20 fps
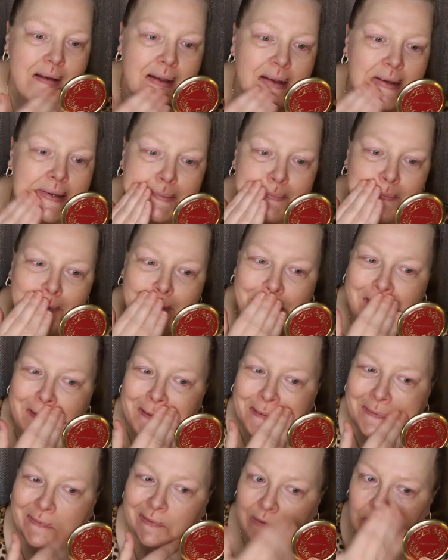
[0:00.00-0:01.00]
Smooths
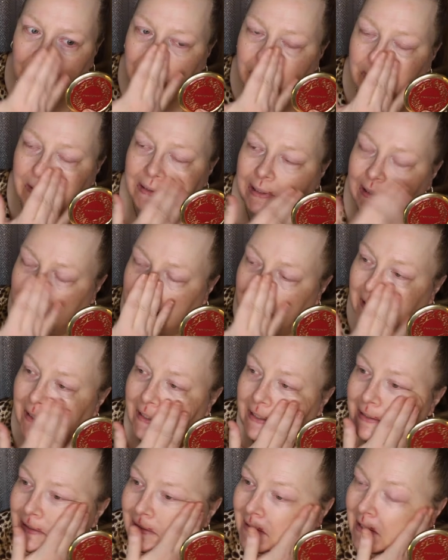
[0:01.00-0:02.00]
over really
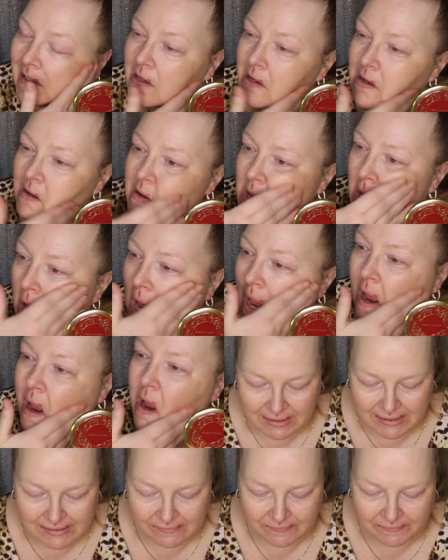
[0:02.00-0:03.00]
nice.
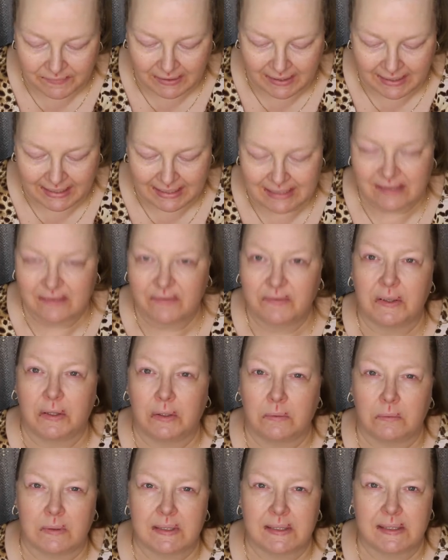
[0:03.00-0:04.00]
Doesn't feel like it's
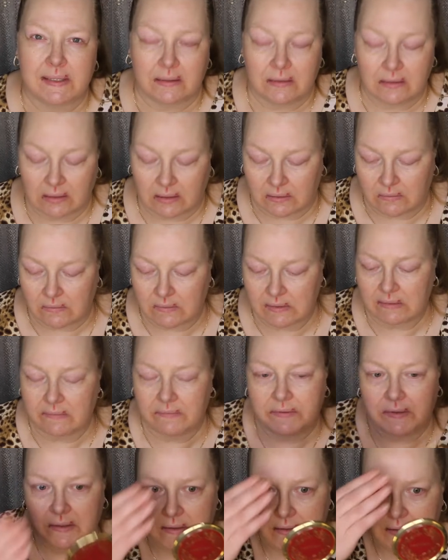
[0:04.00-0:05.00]
filled with silicones. It
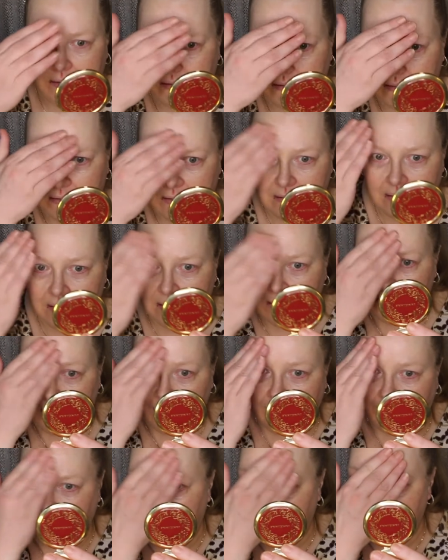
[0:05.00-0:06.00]
feels
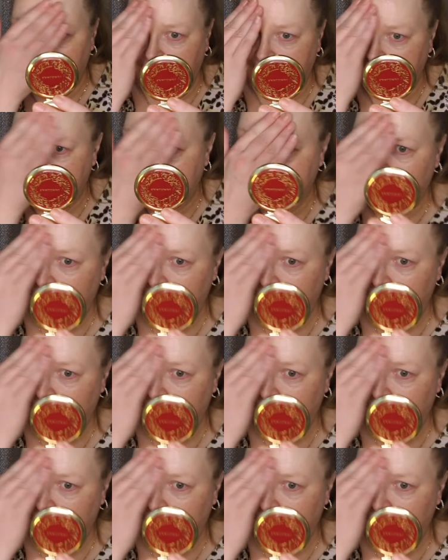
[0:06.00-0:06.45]
like a nice